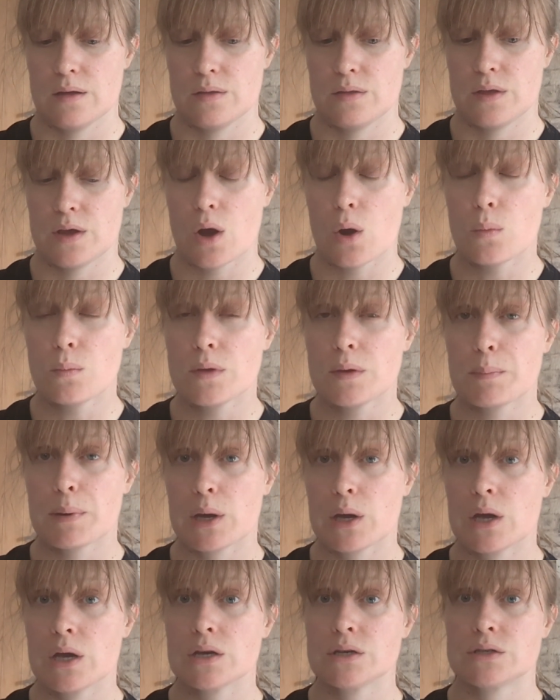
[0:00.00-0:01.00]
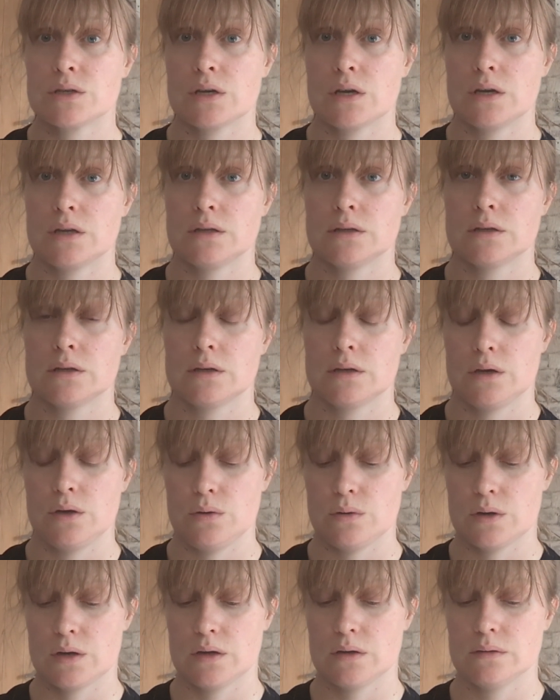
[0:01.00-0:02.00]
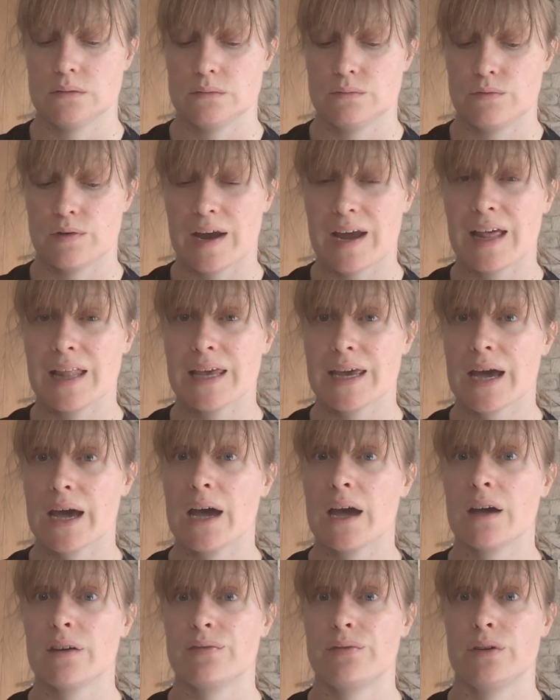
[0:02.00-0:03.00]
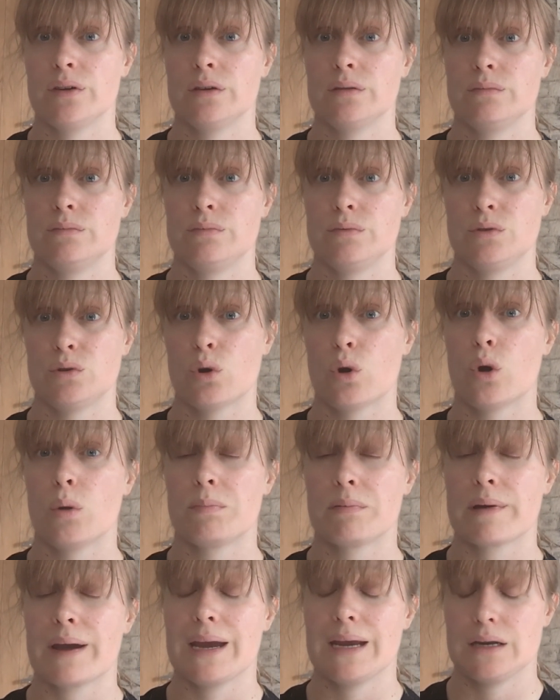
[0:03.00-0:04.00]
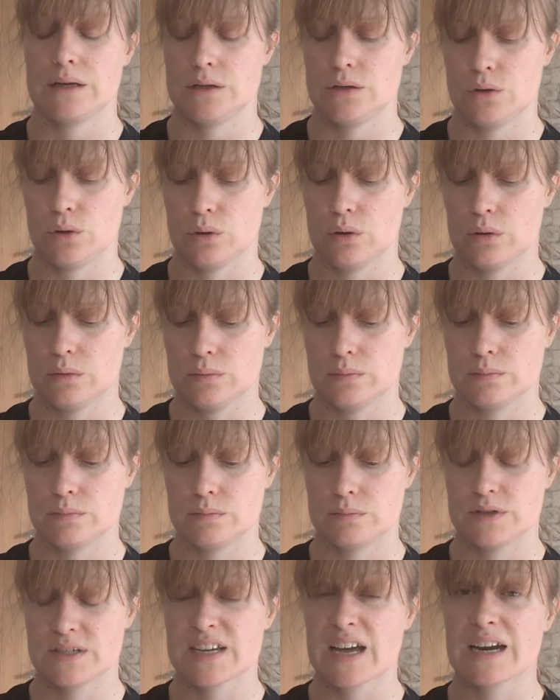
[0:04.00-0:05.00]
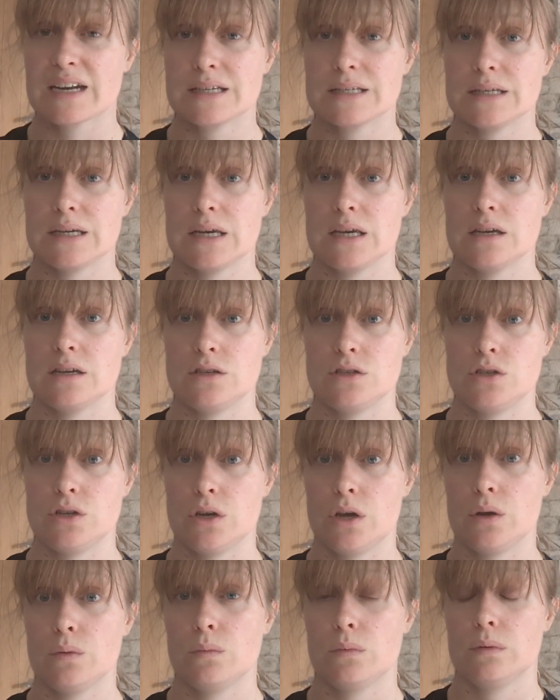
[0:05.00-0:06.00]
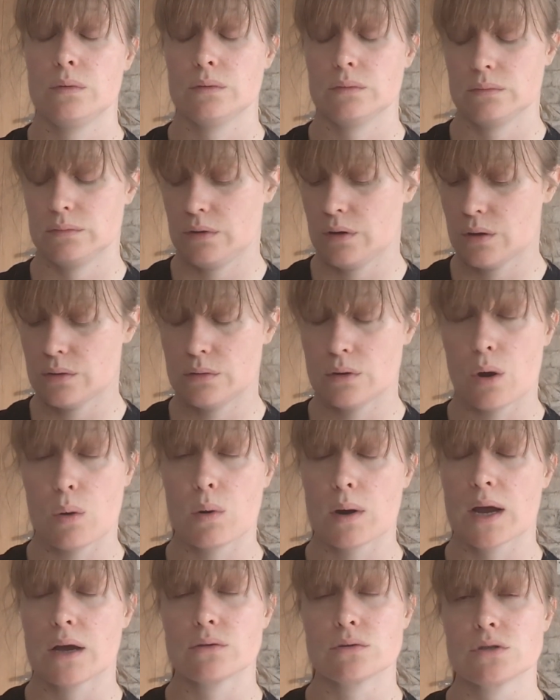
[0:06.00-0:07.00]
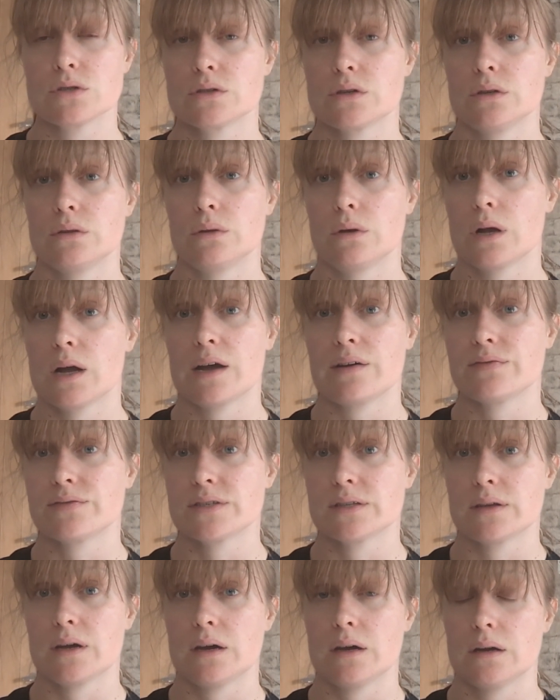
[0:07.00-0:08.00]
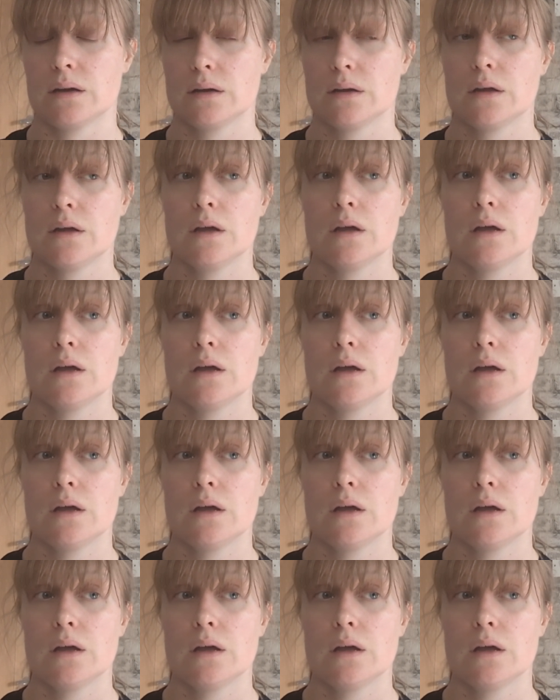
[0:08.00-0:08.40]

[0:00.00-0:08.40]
the only person who can really care for your brain and your sanity is you. No one else can look after that.